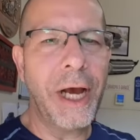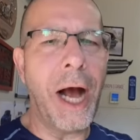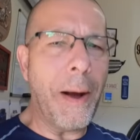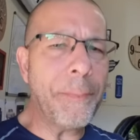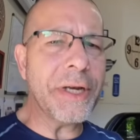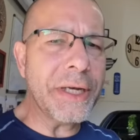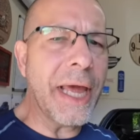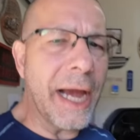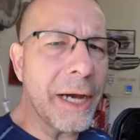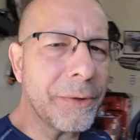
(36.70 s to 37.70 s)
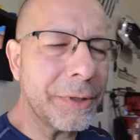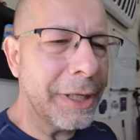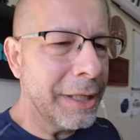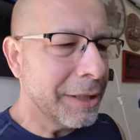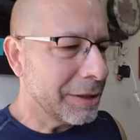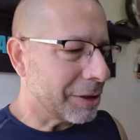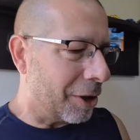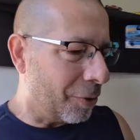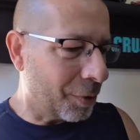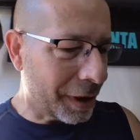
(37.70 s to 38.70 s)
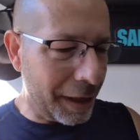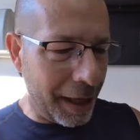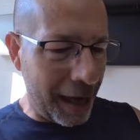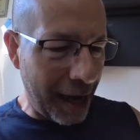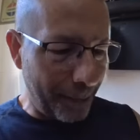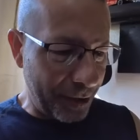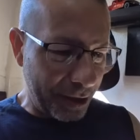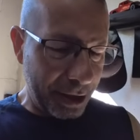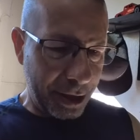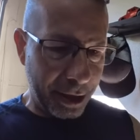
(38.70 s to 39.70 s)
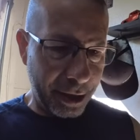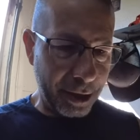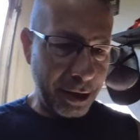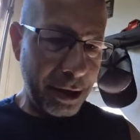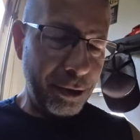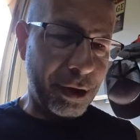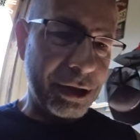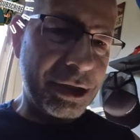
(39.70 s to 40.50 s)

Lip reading: up and down. So we're gonna hop in here. You can